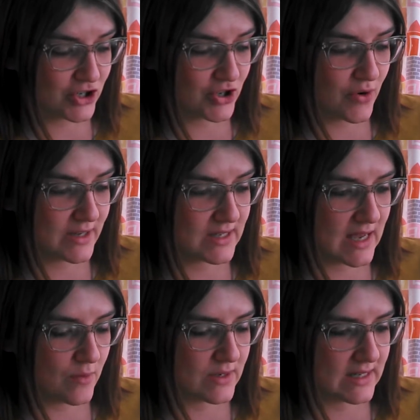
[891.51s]
so
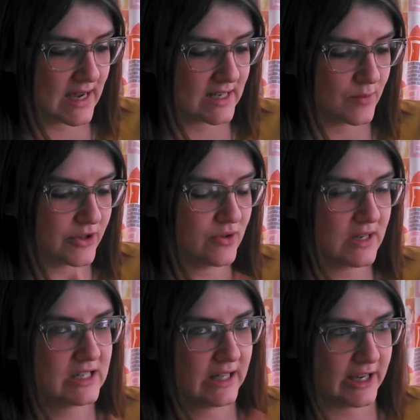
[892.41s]
it was nice once you
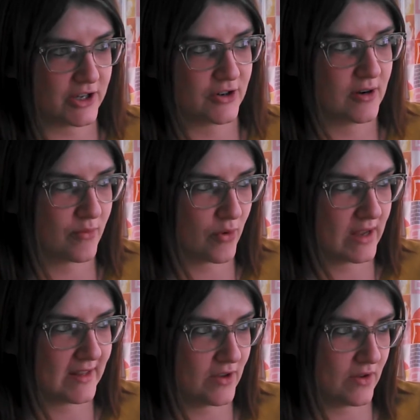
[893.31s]
get to like a certain
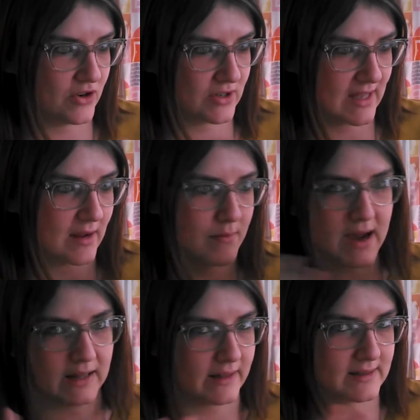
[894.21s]
point that you can just like
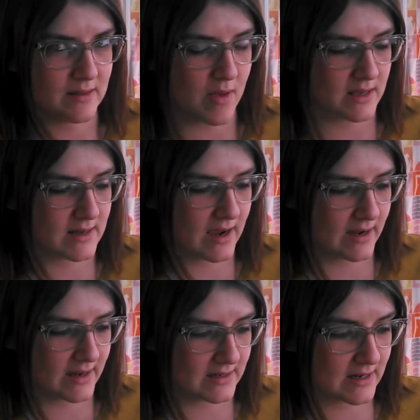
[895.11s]
mindlessly make
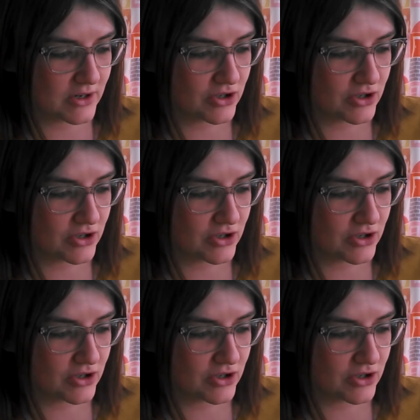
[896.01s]
stockinette stitch.